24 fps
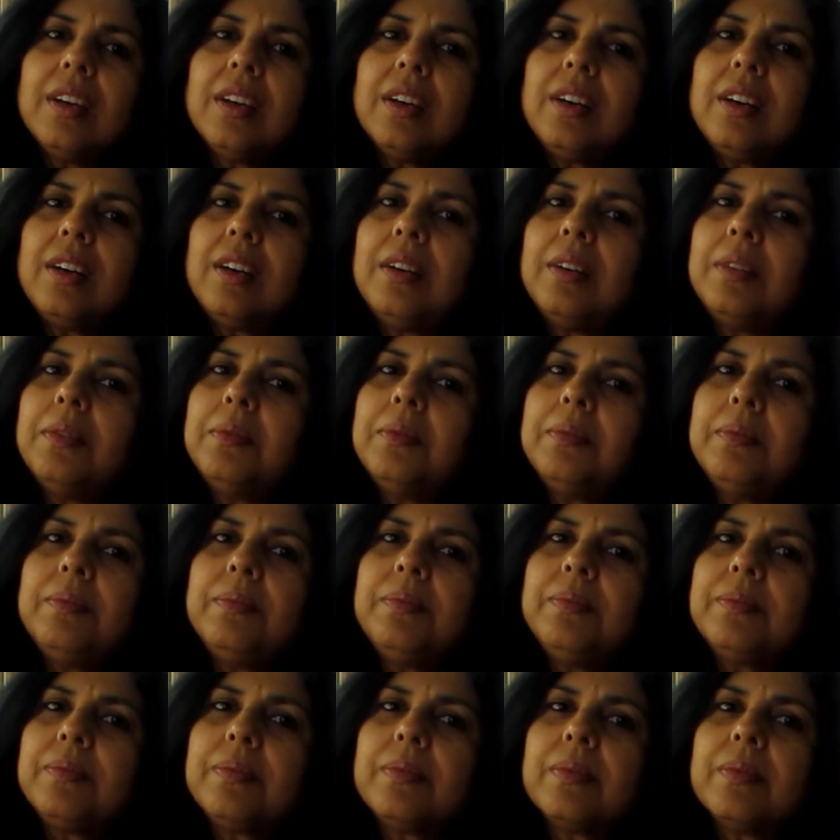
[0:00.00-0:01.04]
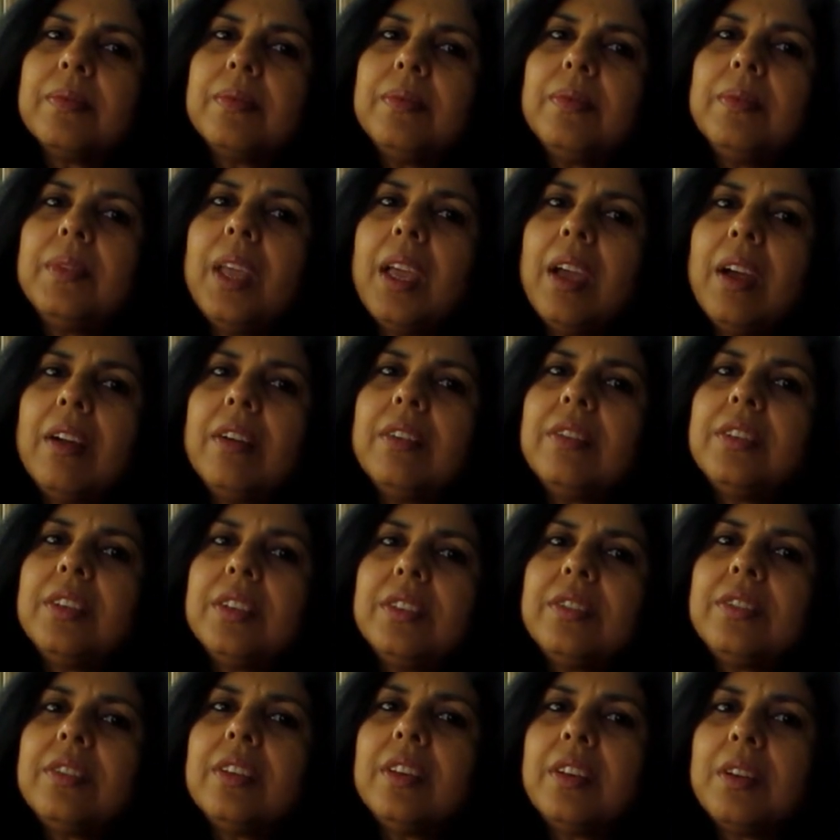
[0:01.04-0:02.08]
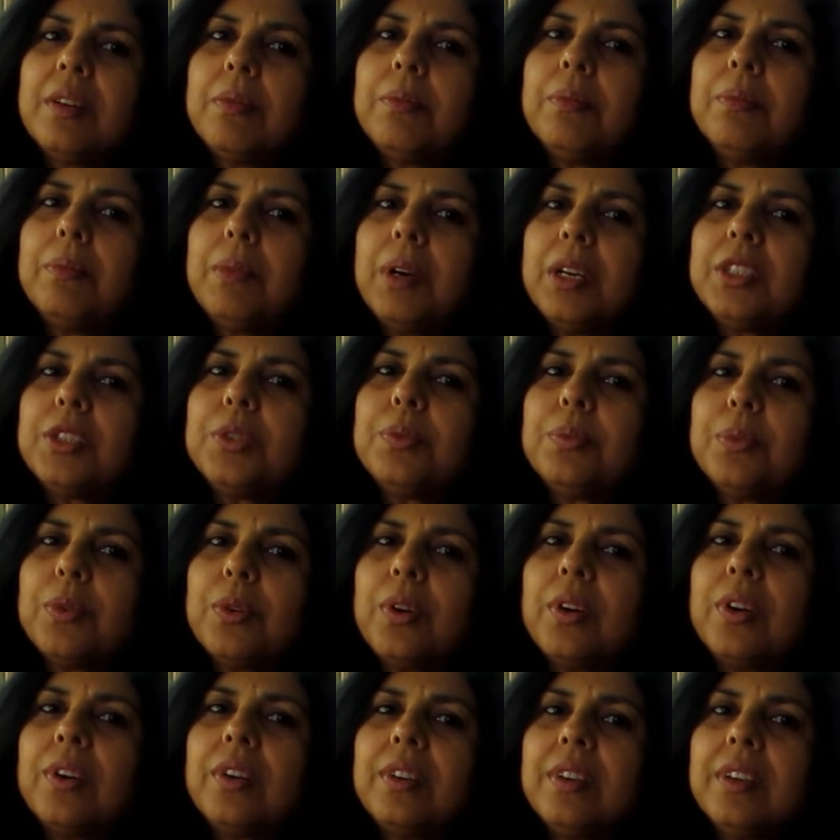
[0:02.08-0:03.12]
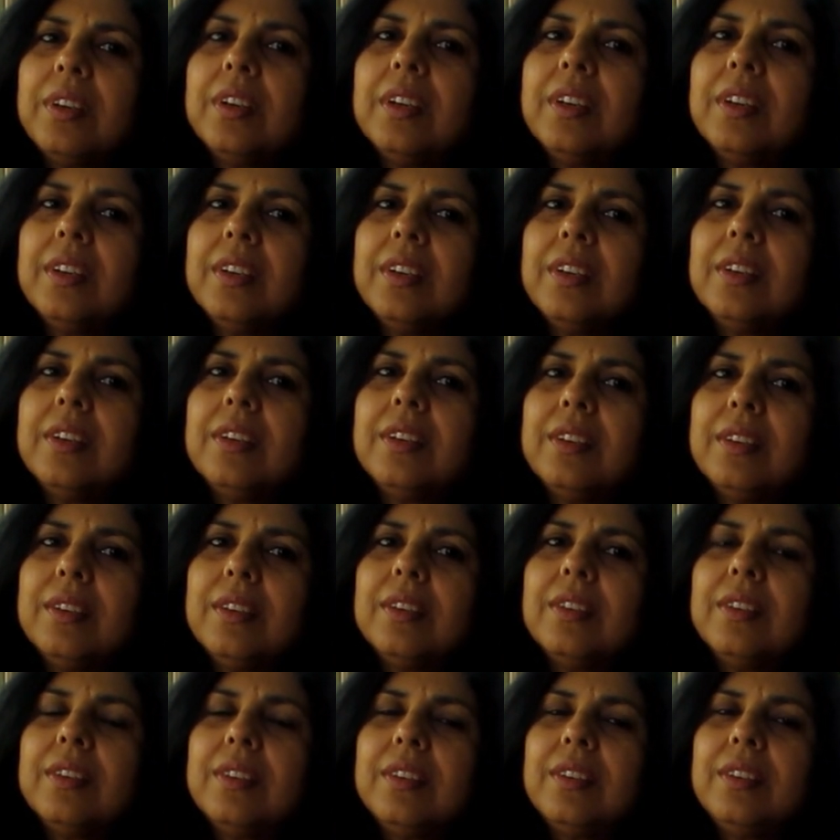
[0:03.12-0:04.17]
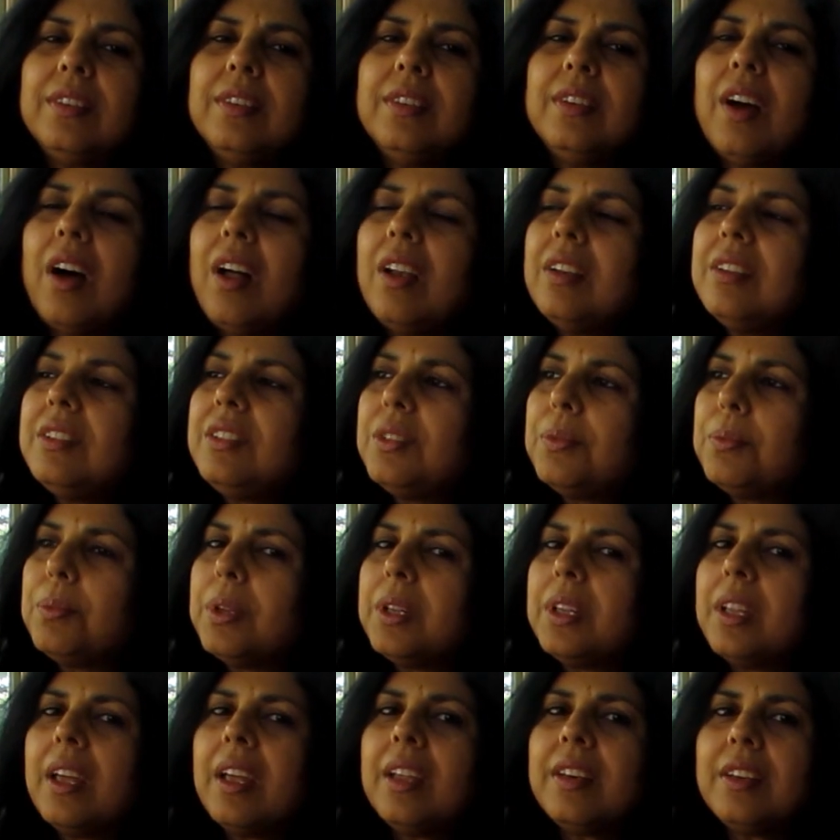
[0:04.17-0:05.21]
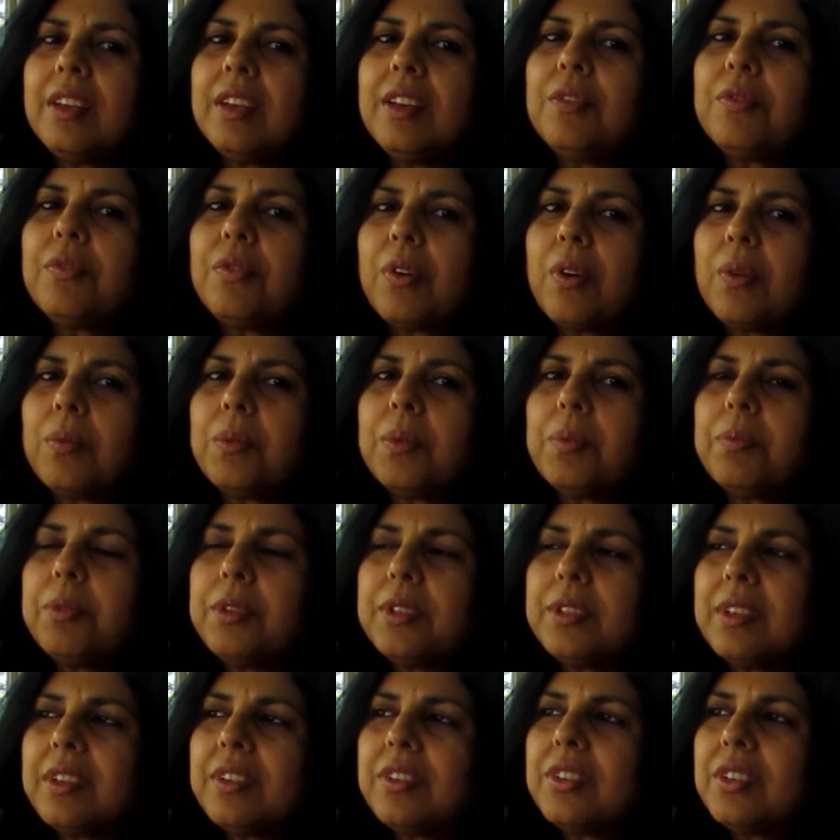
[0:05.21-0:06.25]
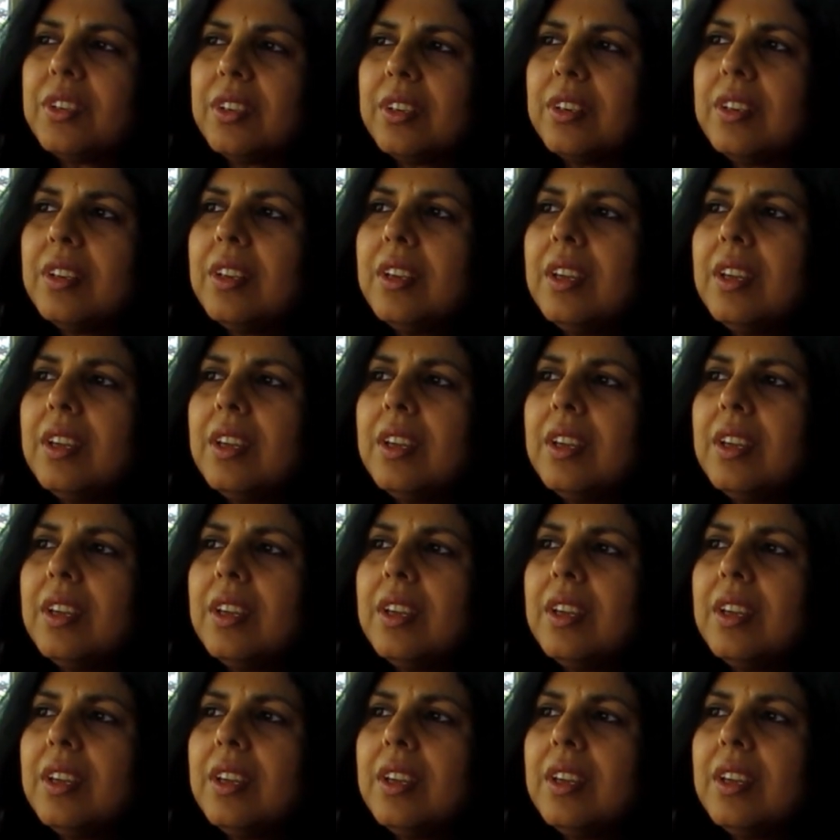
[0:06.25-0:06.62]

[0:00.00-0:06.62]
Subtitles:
They are just in a much more knowledgeable and informed position.